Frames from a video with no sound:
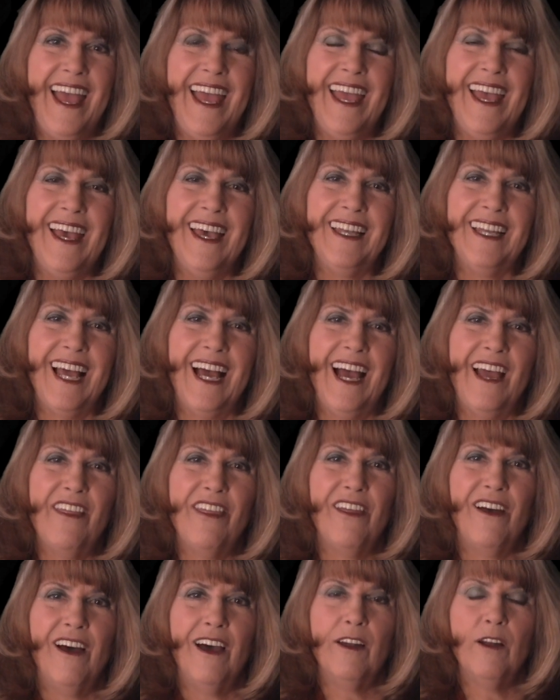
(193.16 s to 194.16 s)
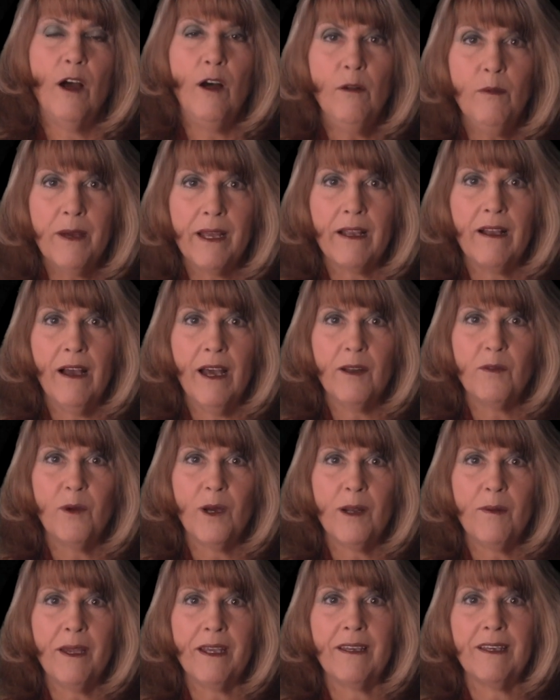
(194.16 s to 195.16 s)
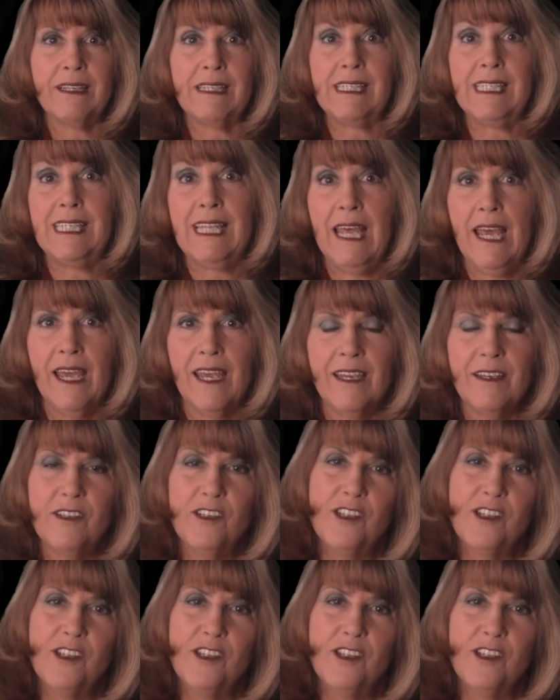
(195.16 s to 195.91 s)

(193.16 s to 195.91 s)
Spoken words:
And I thought, oh my God, what am I going to say?